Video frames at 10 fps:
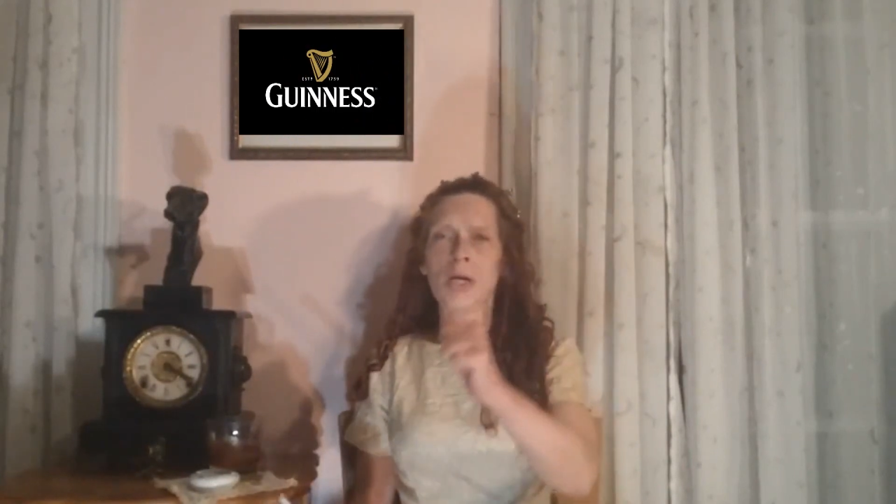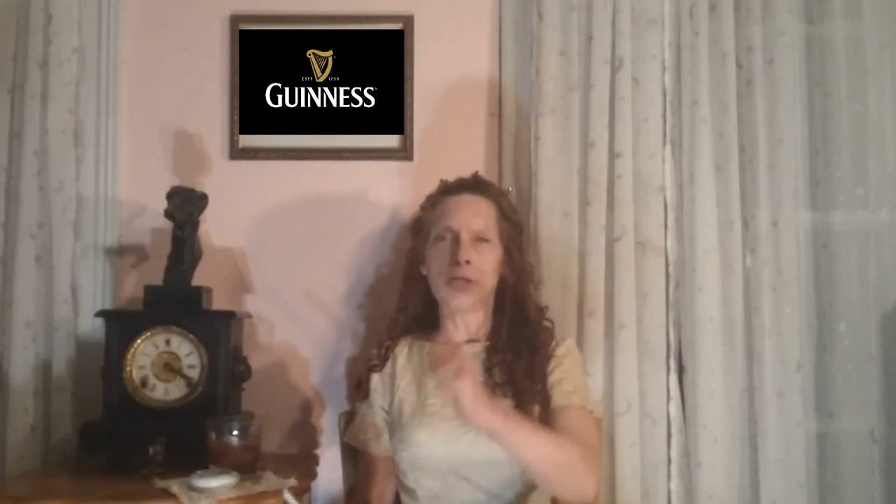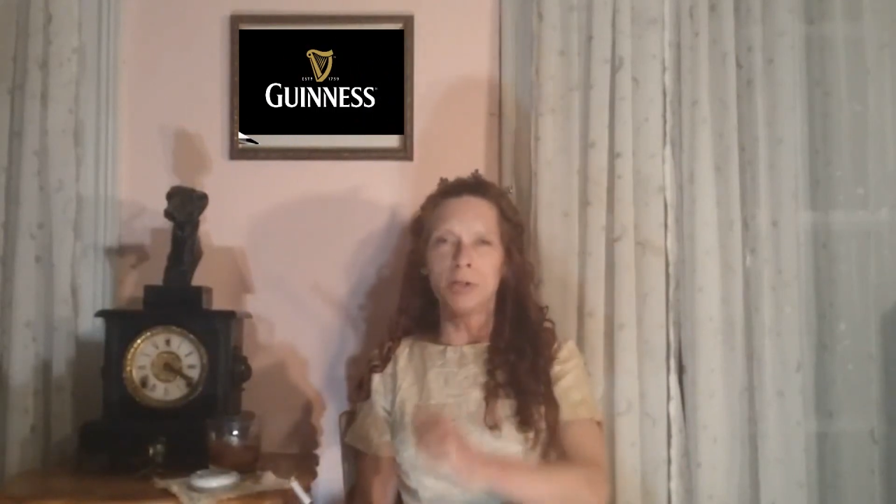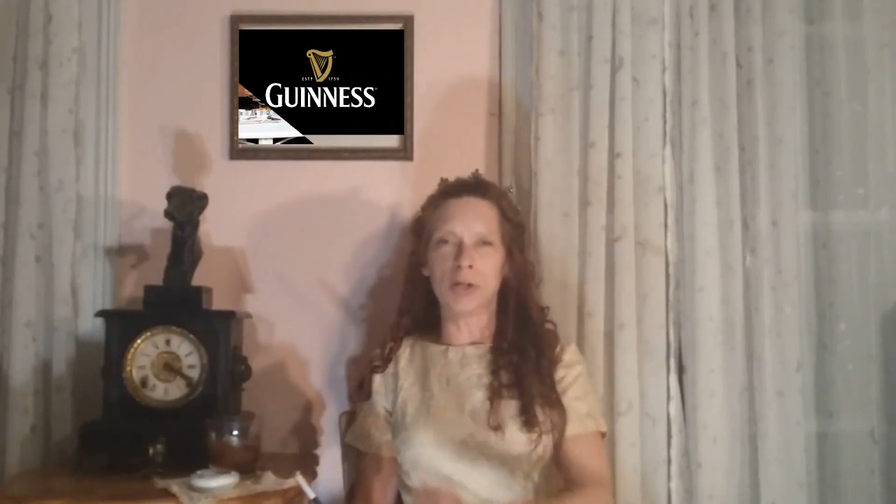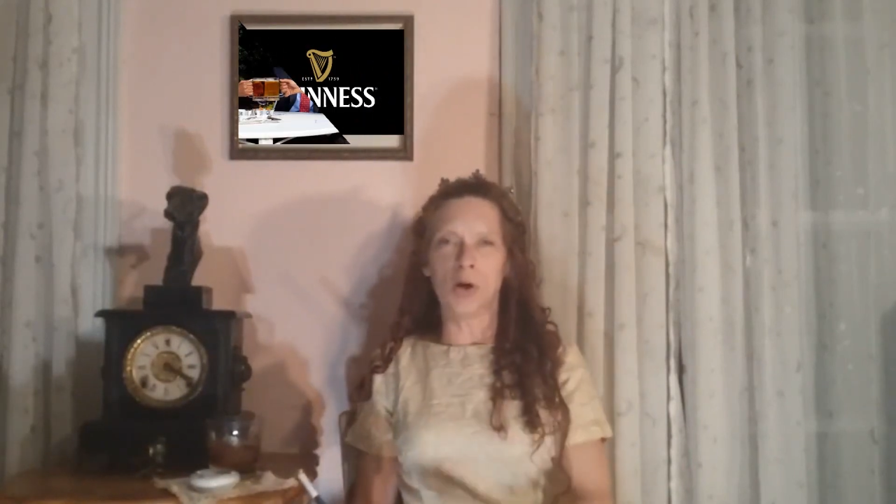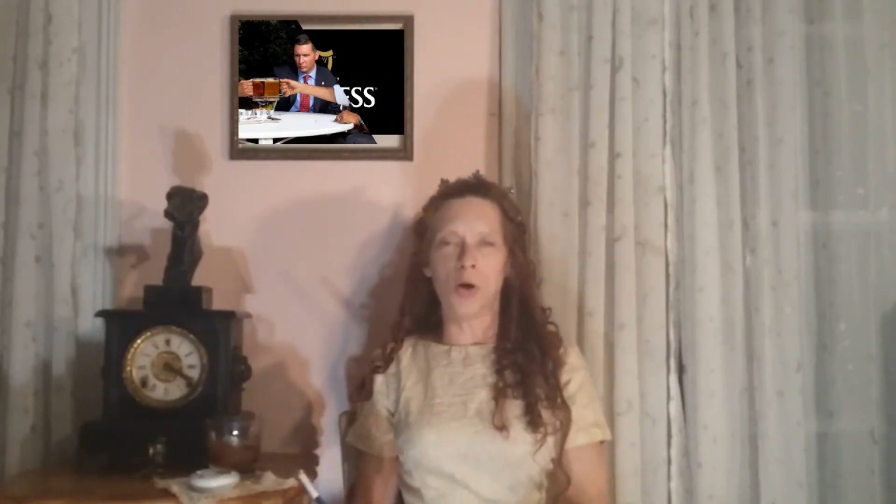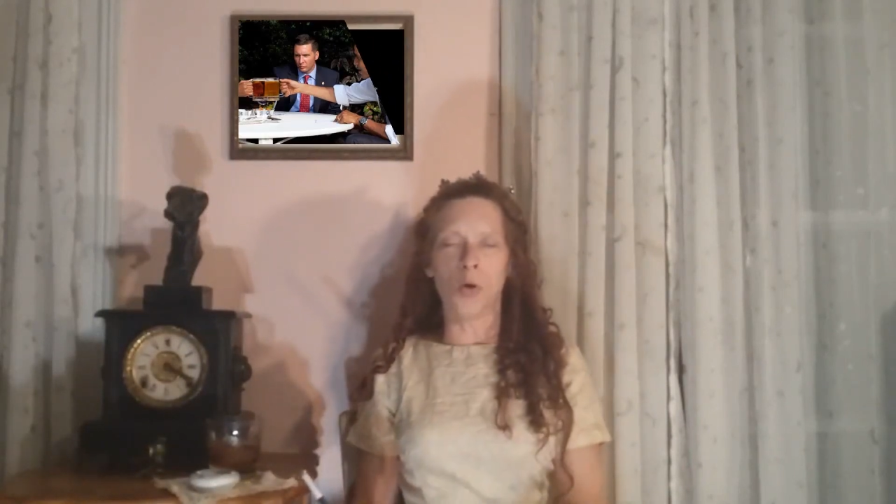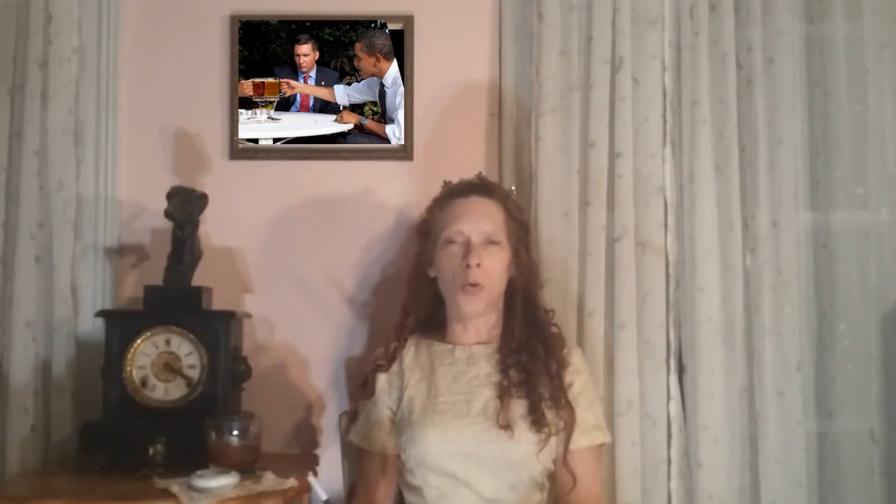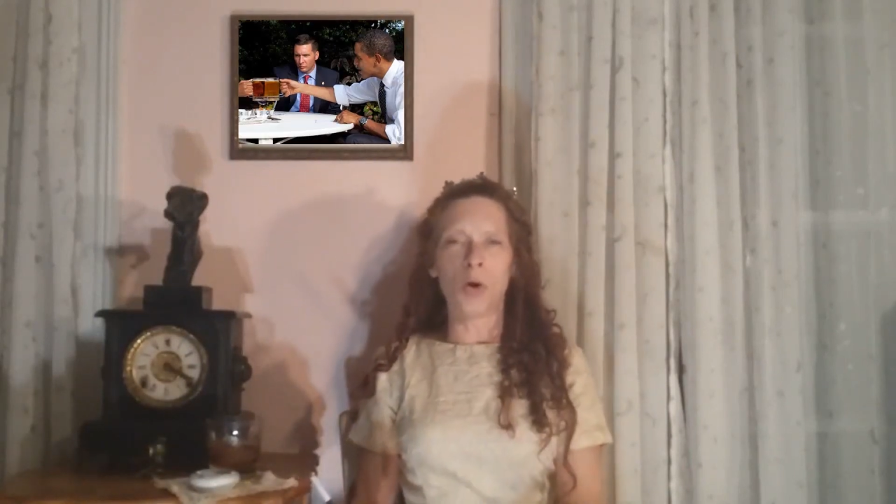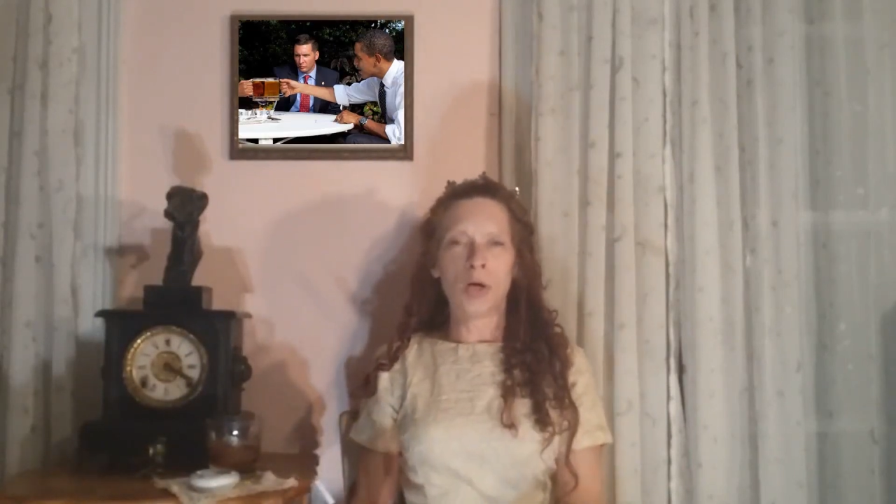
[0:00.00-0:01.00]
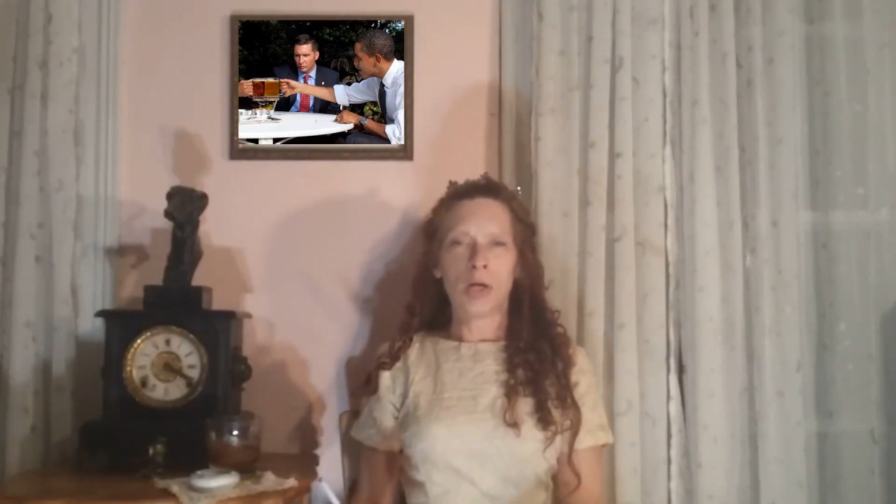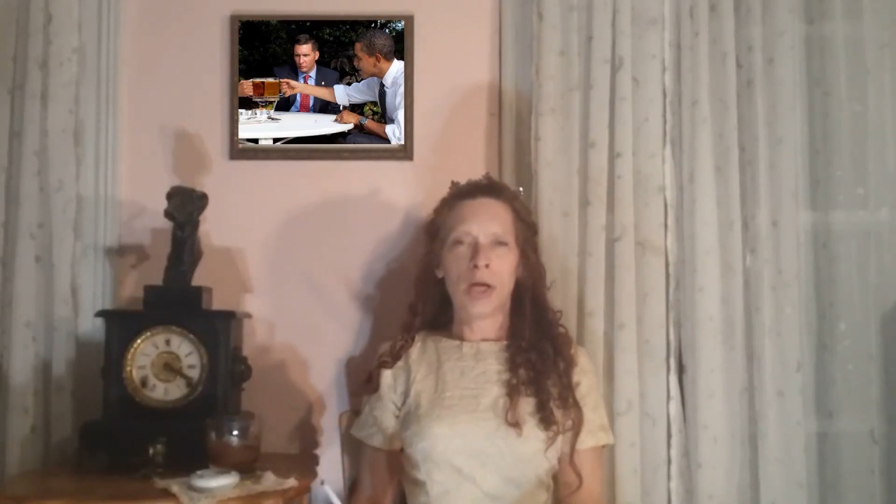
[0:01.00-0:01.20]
way to go.